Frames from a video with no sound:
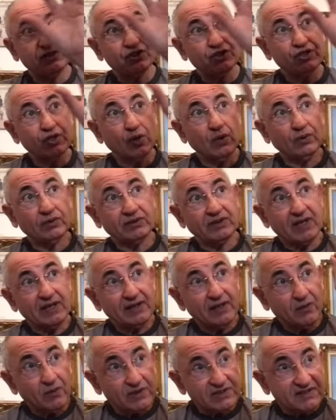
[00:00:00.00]
showed
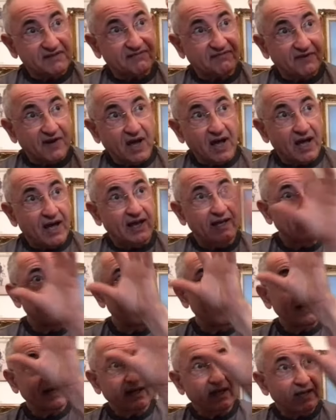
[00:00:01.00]
that there was a fly
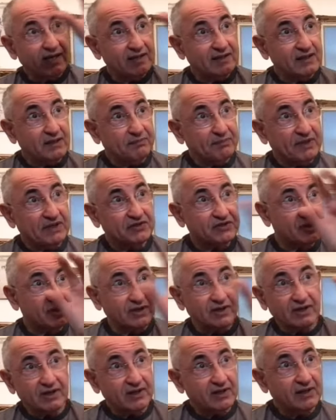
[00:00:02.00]
in the
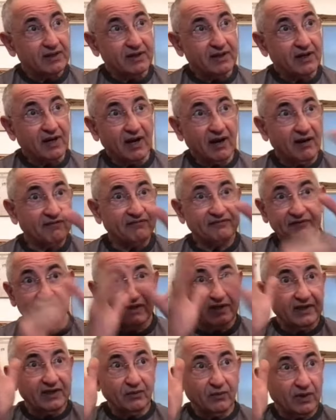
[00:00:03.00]
picture of
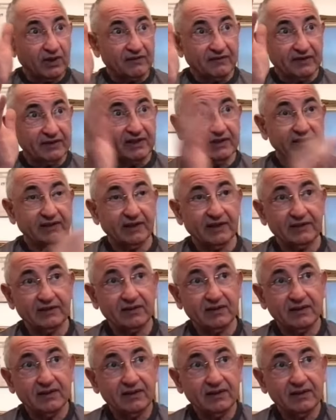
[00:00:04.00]
the whatever they did,